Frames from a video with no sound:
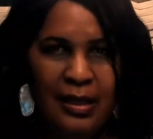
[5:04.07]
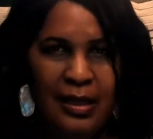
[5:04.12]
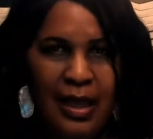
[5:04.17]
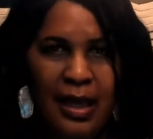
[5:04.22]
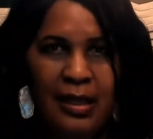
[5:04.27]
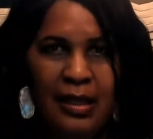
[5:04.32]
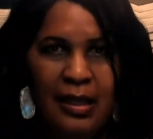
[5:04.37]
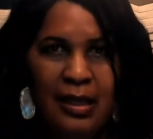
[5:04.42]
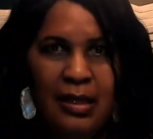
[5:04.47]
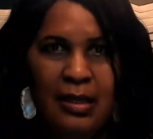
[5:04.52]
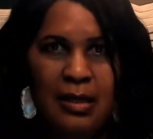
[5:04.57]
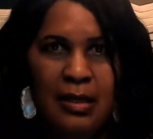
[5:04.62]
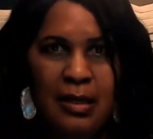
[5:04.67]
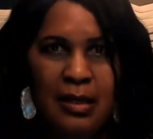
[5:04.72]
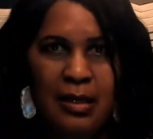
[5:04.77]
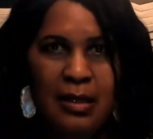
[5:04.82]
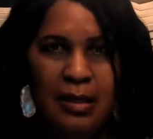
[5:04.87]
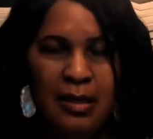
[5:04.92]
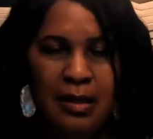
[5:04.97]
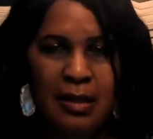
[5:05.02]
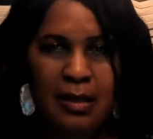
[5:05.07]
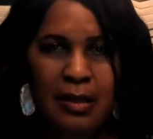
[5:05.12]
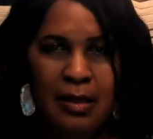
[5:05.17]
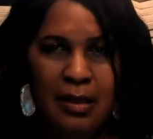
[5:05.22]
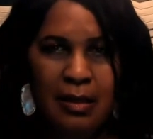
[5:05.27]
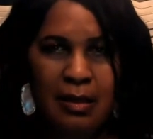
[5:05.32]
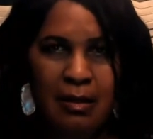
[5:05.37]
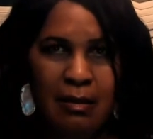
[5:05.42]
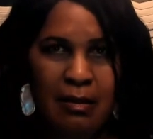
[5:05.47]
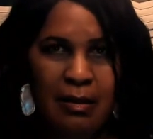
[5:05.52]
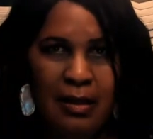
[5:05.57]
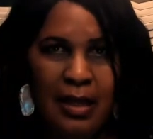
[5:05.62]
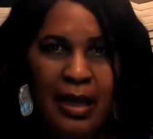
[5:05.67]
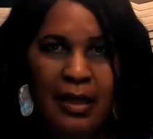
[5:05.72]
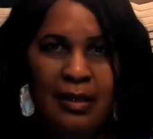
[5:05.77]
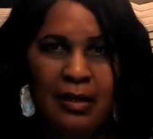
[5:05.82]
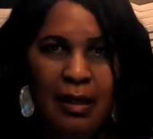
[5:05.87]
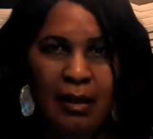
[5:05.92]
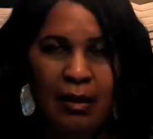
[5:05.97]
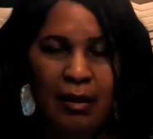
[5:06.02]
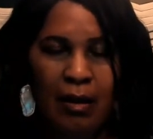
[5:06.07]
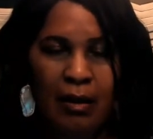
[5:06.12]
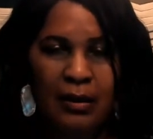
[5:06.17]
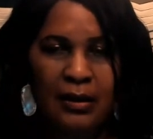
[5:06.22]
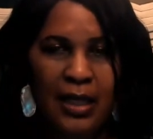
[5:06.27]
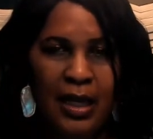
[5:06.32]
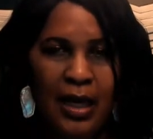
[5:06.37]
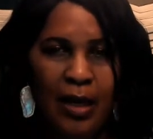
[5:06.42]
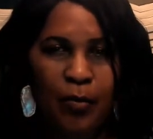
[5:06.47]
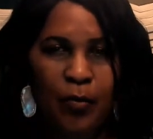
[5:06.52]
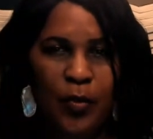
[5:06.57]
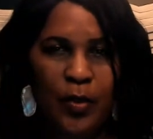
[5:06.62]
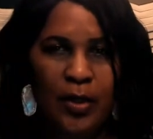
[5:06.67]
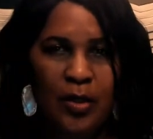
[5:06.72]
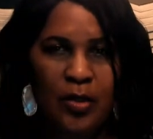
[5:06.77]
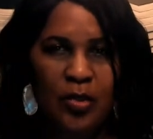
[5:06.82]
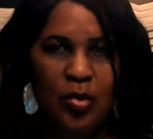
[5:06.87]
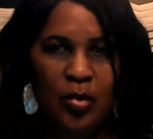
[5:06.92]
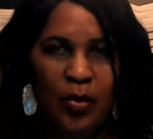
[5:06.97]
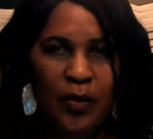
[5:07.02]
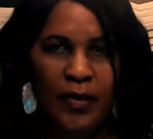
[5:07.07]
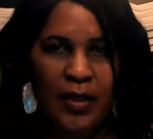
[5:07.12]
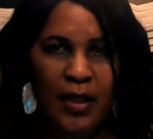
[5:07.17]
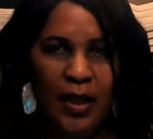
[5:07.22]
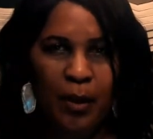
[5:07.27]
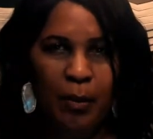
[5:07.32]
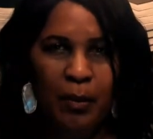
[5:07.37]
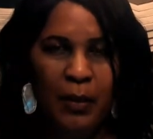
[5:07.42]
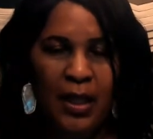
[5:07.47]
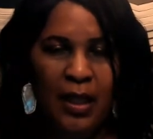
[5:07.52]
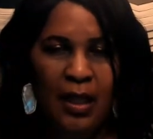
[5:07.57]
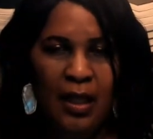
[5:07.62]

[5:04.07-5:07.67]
guess that's a long time for the two of them.